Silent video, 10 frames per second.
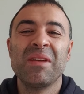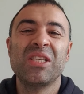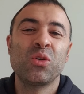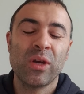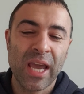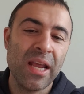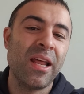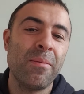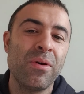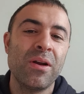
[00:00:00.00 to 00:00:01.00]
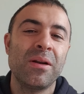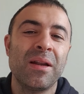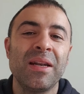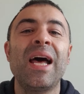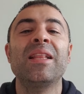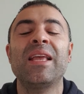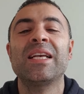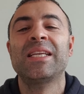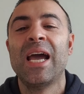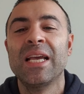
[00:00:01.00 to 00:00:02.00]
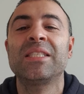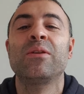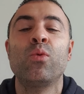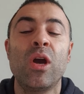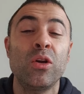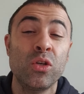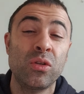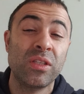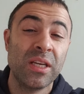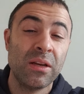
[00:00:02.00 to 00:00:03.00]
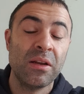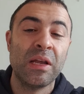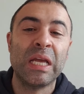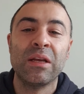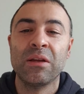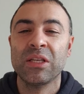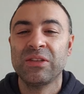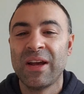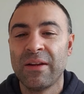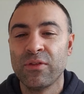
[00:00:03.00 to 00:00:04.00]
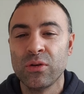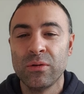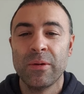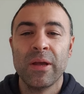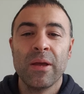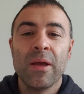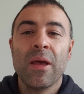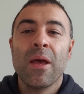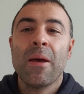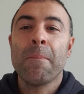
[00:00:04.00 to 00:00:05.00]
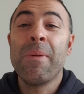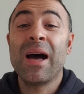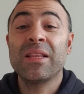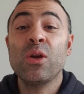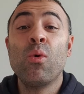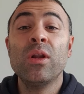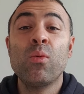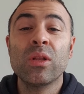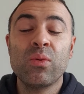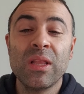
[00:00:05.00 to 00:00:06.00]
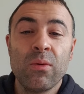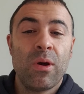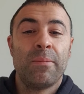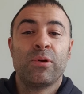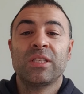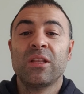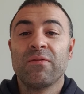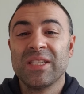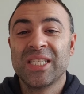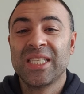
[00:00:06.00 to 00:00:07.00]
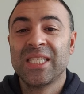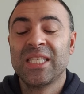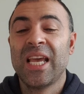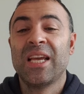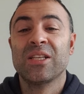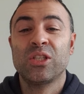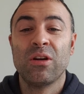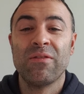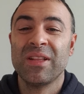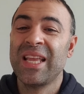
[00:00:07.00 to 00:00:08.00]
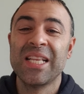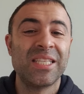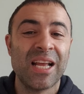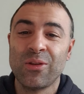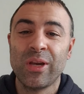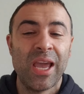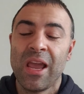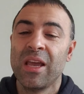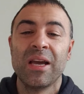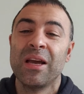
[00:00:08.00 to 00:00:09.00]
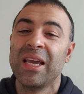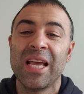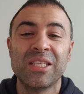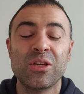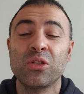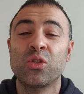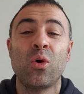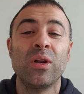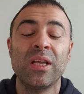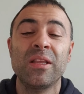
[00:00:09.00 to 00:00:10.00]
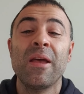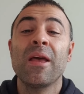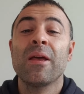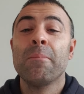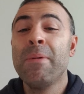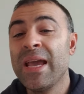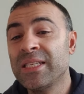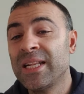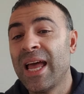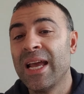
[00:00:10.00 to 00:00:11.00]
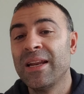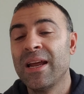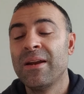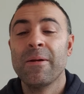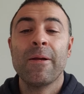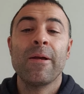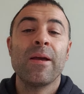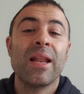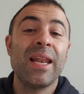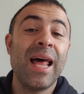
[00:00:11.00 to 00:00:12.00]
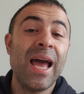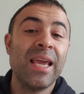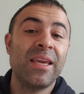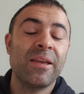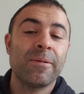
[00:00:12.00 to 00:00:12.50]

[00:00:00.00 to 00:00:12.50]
It's okay number, not as high as we are used to see Zverev do, but he only won 21% of his second serve. That's not okay against a solid baseliner like